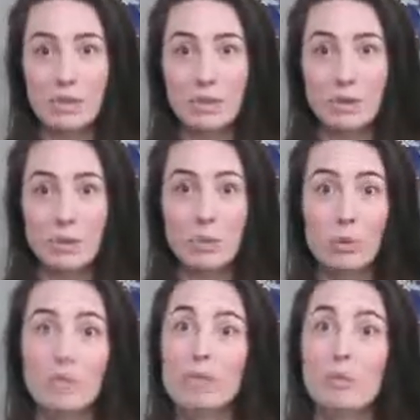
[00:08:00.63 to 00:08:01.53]
to
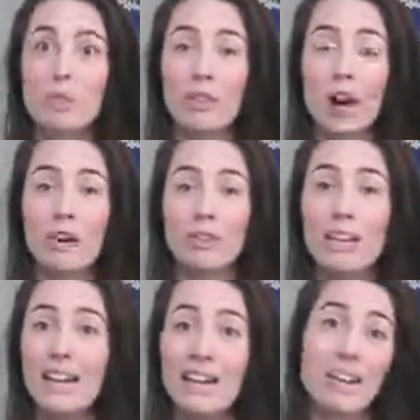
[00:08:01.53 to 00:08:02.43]
wisdom that they're
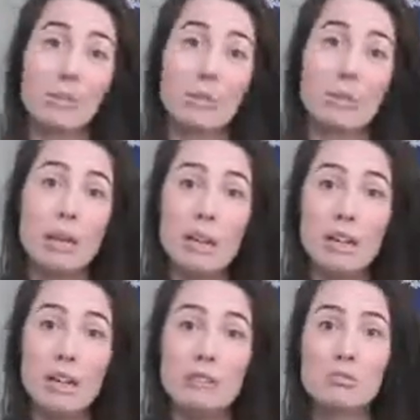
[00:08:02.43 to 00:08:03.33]
offering and implementing it,